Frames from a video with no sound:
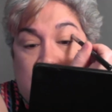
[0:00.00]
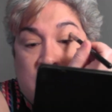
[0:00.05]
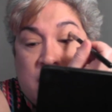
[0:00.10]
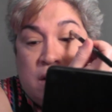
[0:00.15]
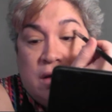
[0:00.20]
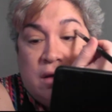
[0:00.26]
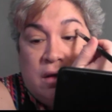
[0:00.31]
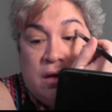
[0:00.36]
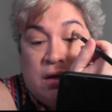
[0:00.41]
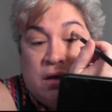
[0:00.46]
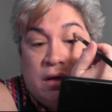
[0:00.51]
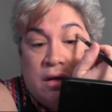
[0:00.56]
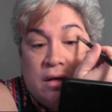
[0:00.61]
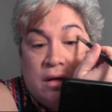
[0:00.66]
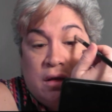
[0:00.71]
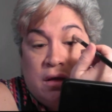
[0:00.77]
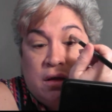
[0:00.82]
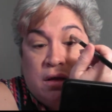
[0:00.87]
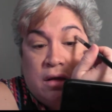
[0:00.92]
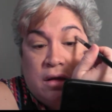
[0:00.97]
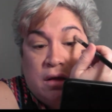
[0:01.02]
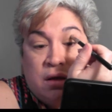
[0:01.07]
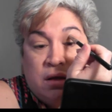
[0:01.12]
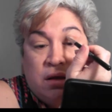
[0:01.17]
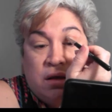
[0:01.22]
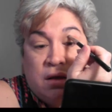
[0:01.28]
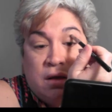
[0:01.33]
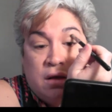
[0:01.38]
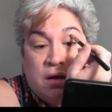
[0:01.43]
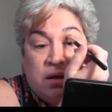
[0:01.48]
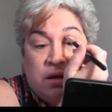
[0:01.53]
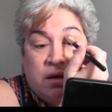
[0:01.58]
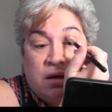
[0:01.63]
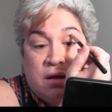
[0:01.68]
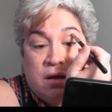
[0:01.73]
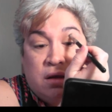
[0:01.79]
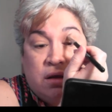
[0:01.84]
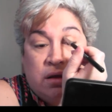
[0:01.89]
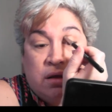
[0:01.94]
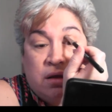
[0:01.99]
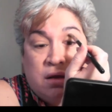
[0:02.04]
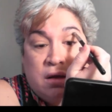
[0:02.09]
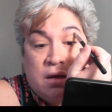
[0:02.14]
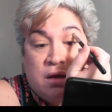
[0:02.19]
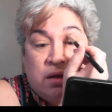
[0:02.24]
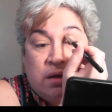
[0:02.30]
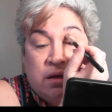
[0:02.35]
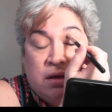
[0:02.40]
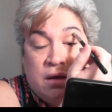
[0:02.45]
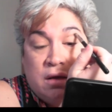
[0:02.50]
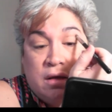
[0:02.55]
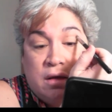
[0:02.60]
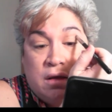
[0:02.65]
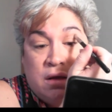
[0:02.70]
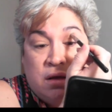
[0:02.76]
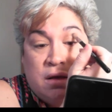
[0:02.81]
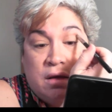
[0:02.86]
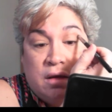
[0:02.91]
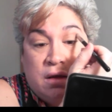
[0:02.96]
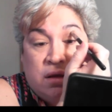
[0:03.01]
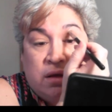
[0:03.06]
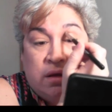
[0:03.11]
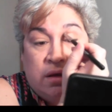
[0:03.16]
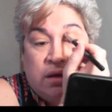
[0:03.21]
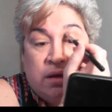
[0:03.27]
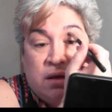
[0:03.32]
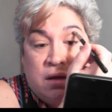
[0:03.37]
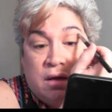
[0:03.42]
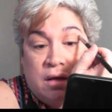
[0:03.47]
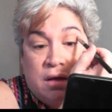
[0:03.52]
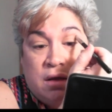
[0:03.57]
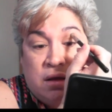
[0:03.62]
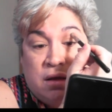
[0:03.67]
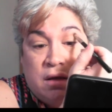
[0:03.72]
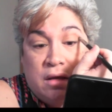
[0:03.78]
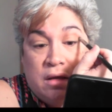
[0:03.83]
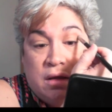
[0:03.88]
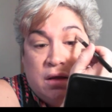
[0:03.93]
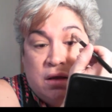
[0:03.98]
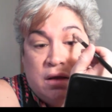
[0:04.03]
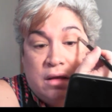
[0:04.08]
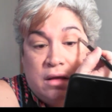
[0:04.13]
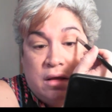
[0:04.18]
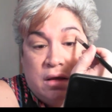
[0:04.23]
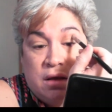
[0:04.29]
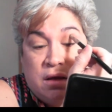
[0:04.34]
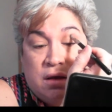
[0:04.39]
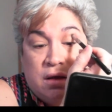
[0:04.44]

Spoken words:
Nobody speaks.